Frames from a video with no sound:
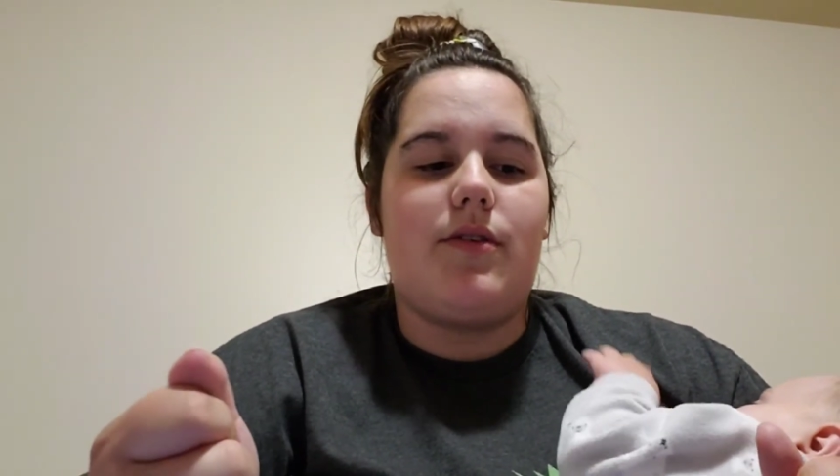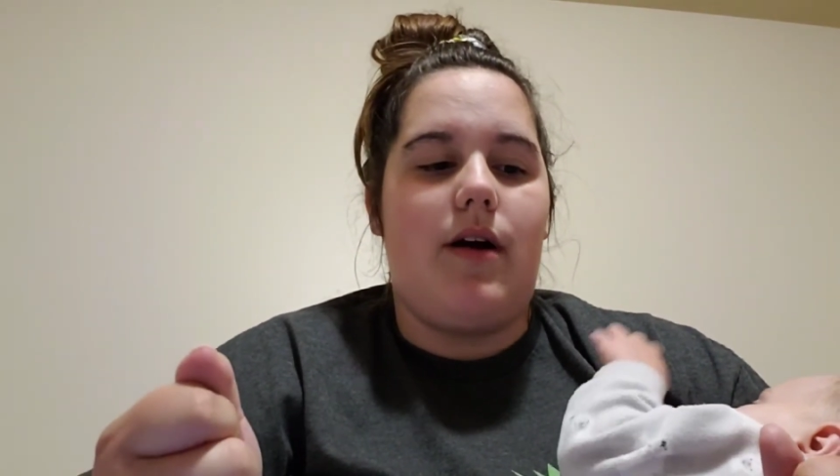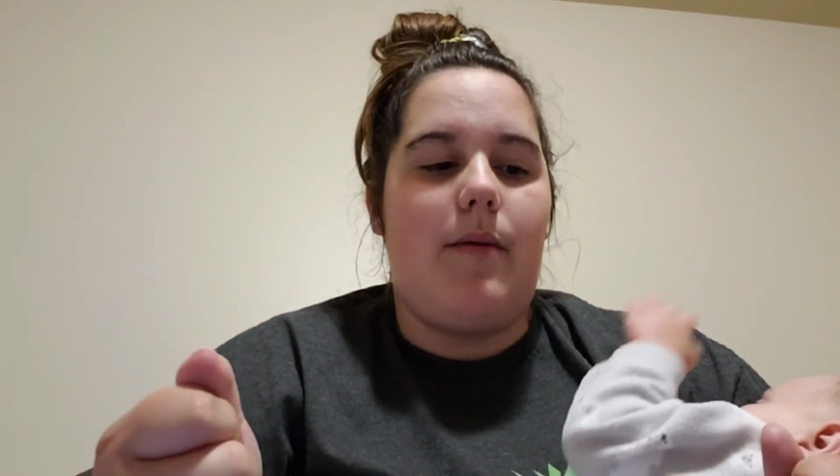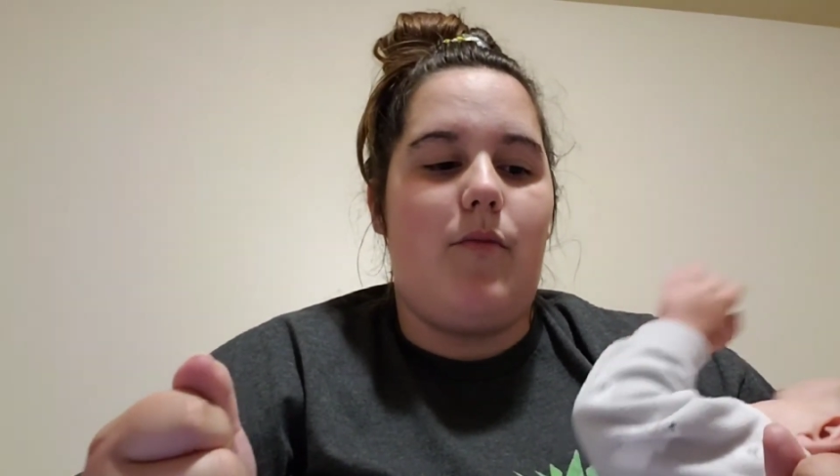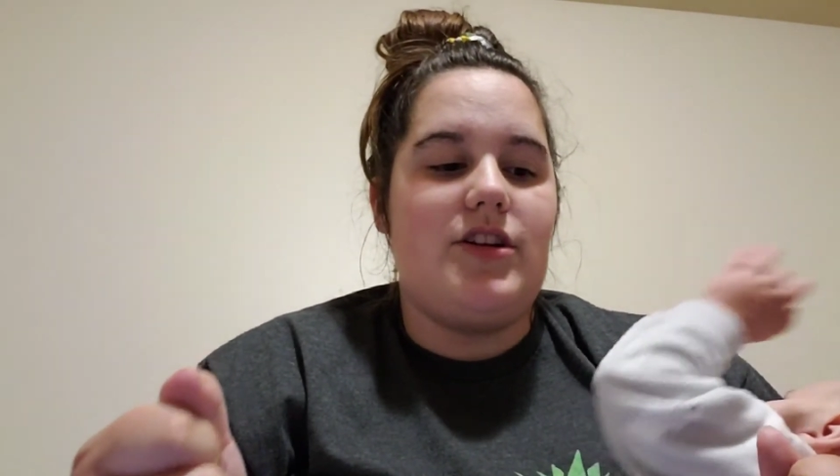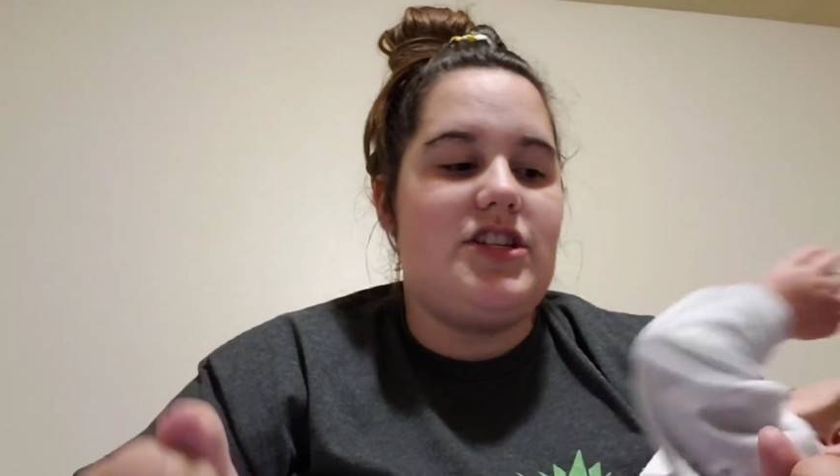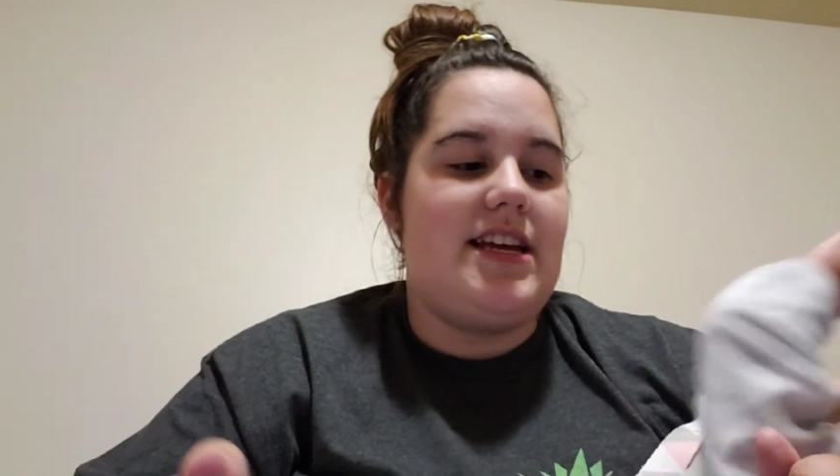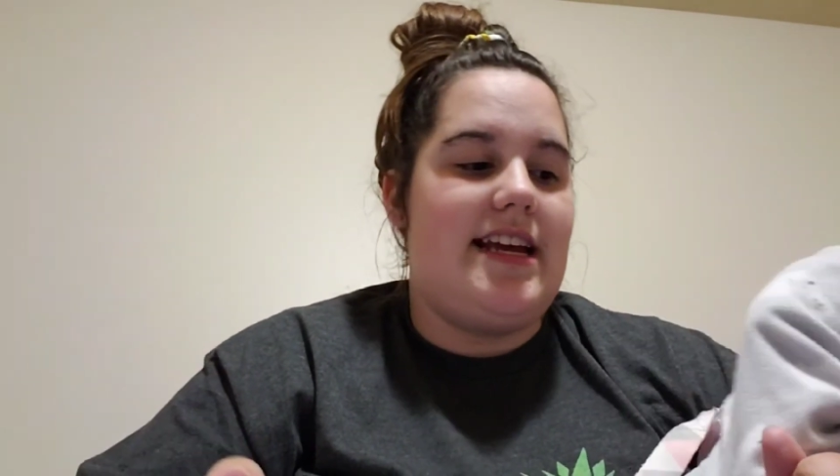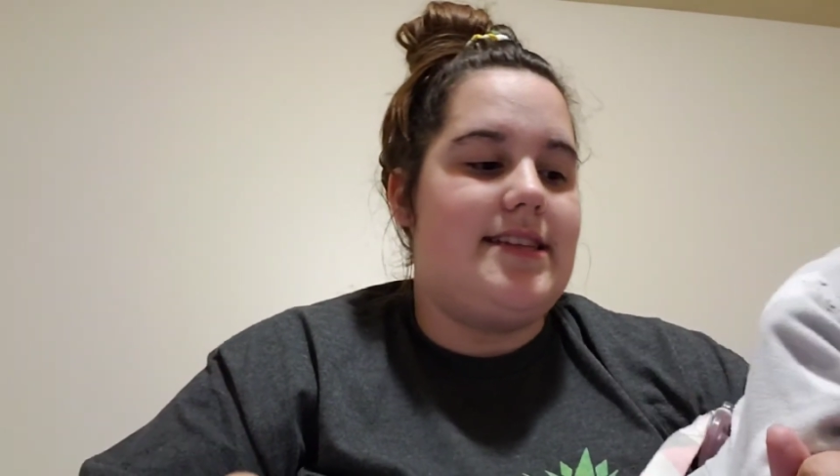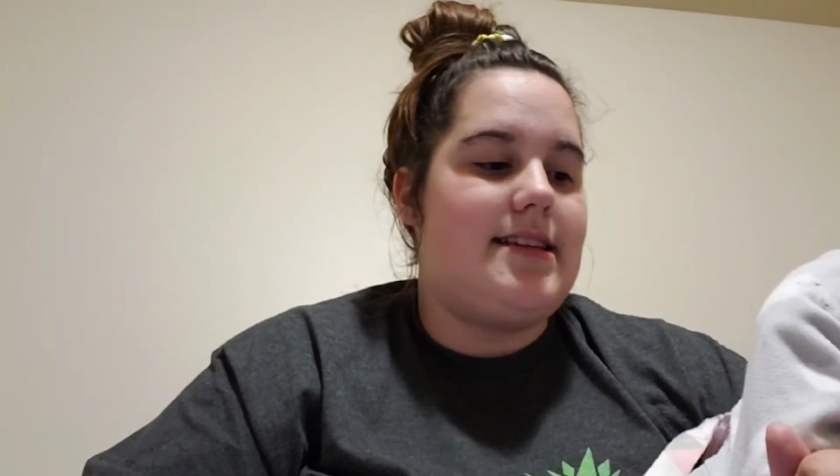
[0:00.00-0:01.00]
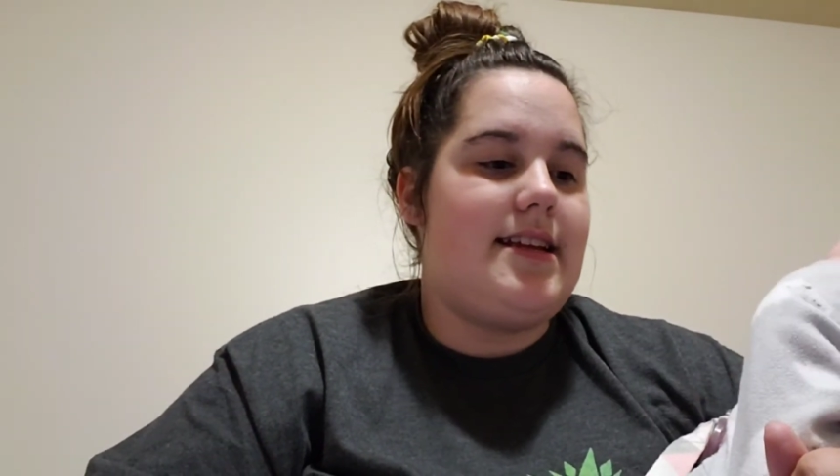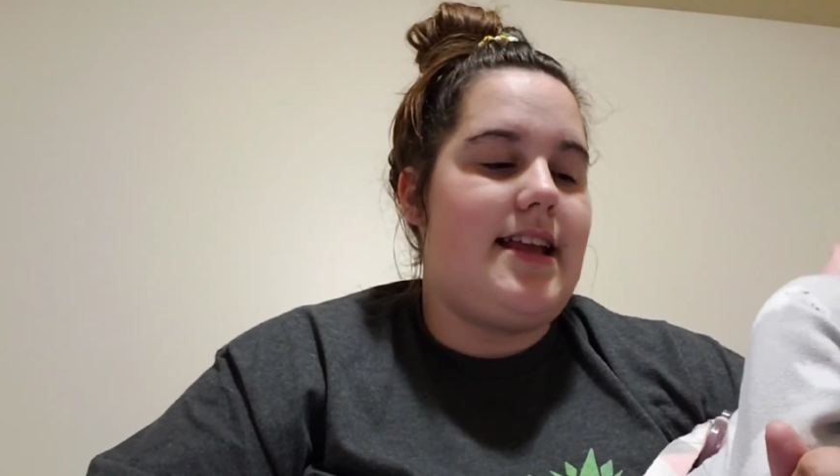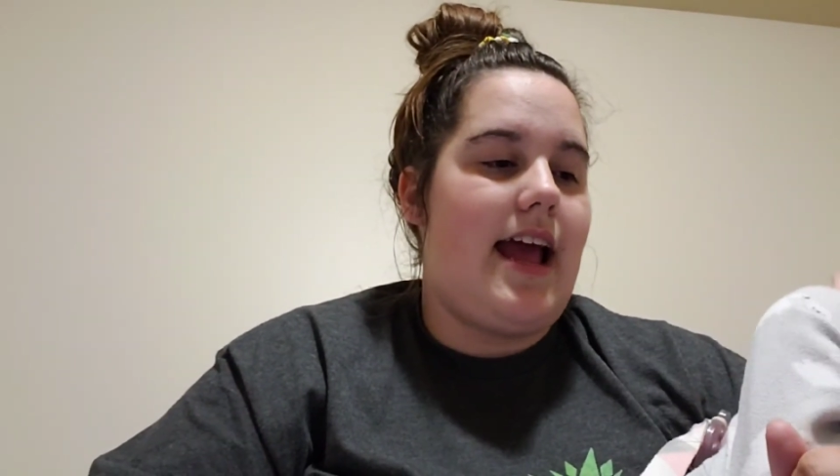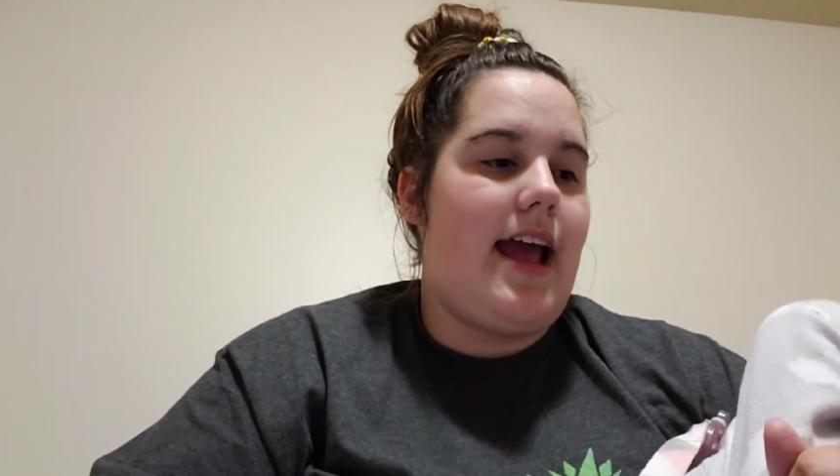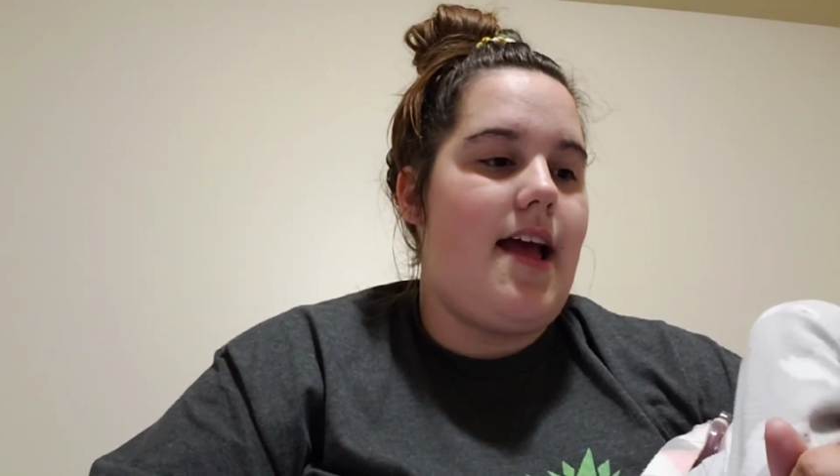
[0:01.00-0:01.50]
what she eats in a
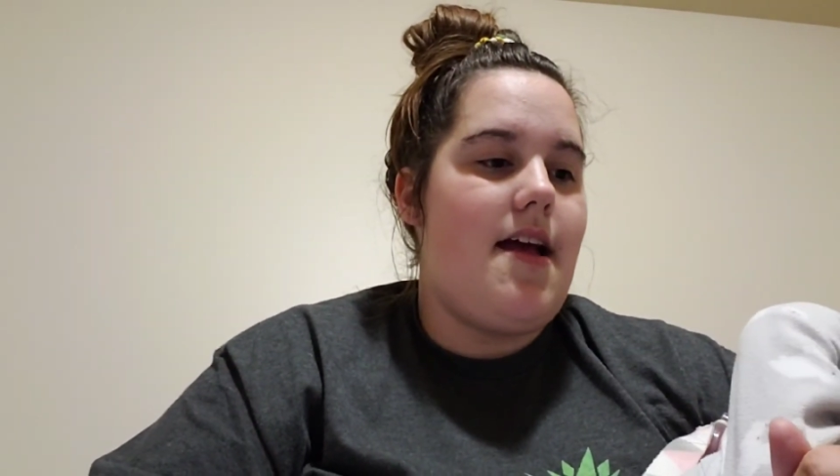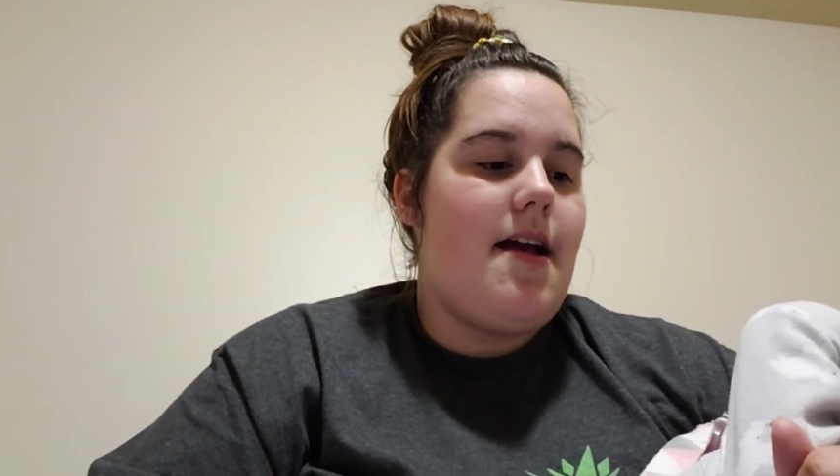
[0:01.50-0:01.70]
day,